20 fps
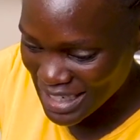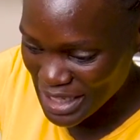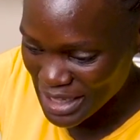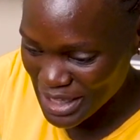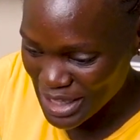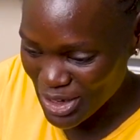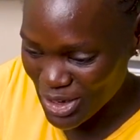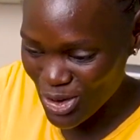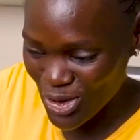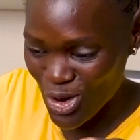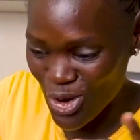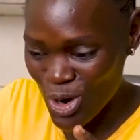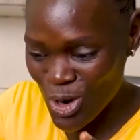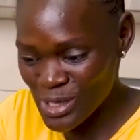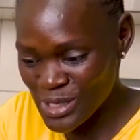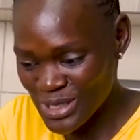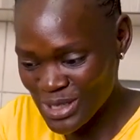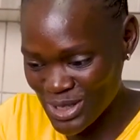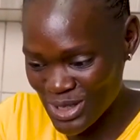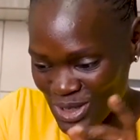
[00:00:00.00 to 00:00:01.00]
The
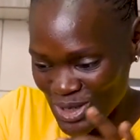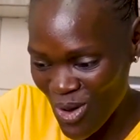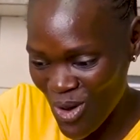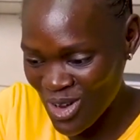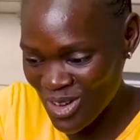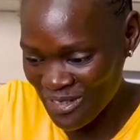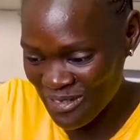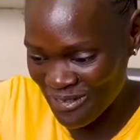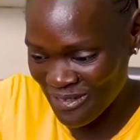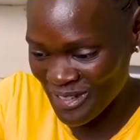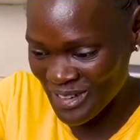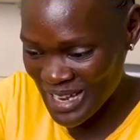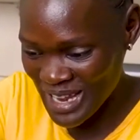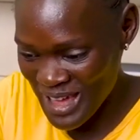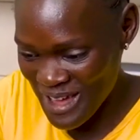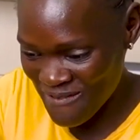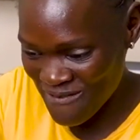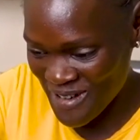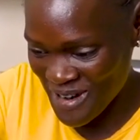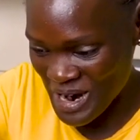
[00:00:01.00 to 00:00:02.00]
coastal
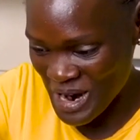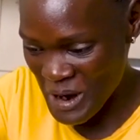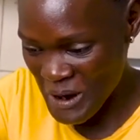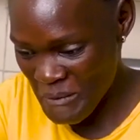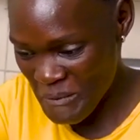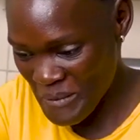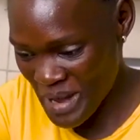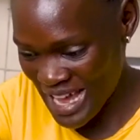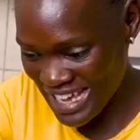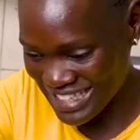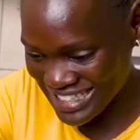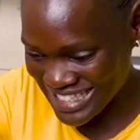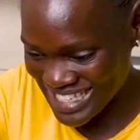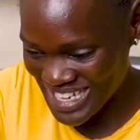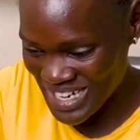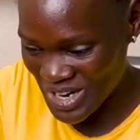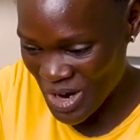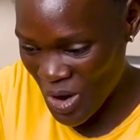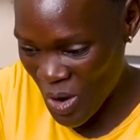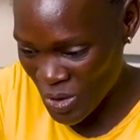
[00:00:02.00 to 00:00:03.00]
flavor,
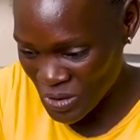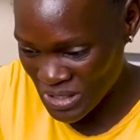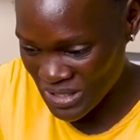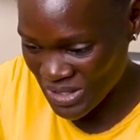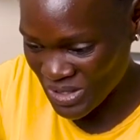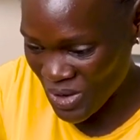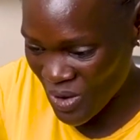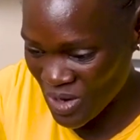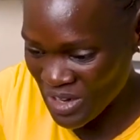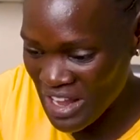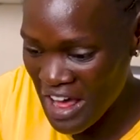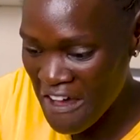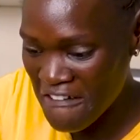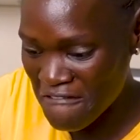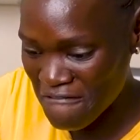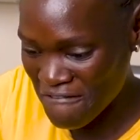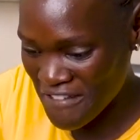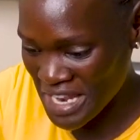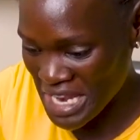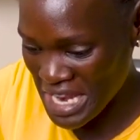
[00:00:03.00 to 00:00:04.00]
amazing coastal
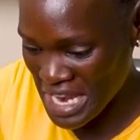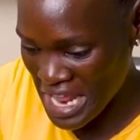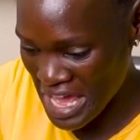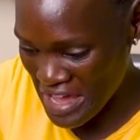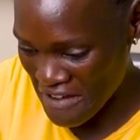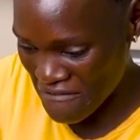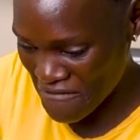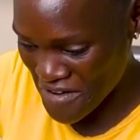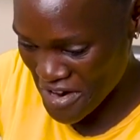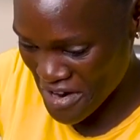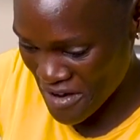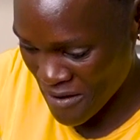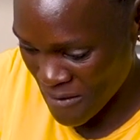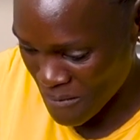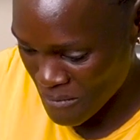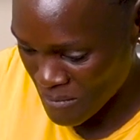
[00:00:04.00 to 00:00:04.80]
flavor.